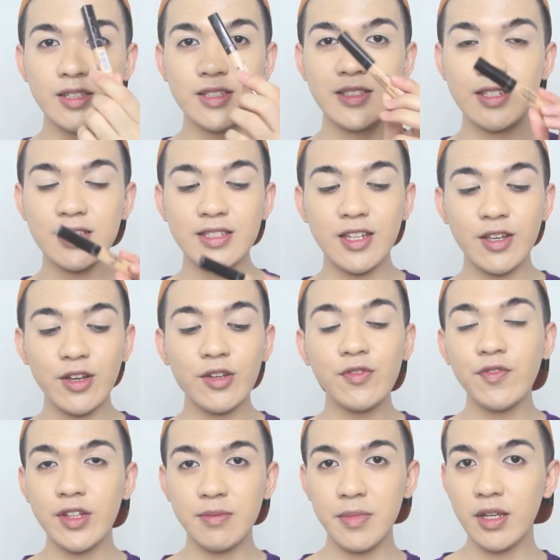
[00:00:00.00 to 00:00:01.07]
This is a
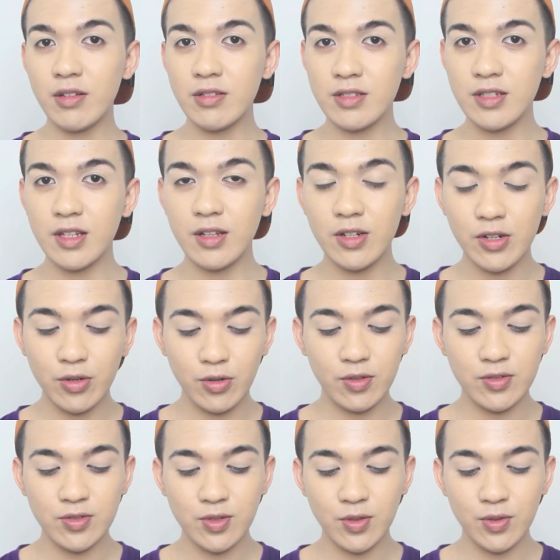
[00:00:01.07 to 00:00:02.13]
Fit Me concealer
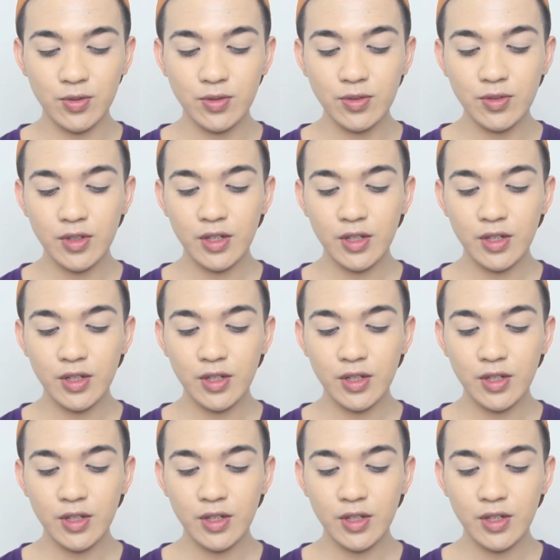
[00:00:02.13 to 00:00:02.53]
also.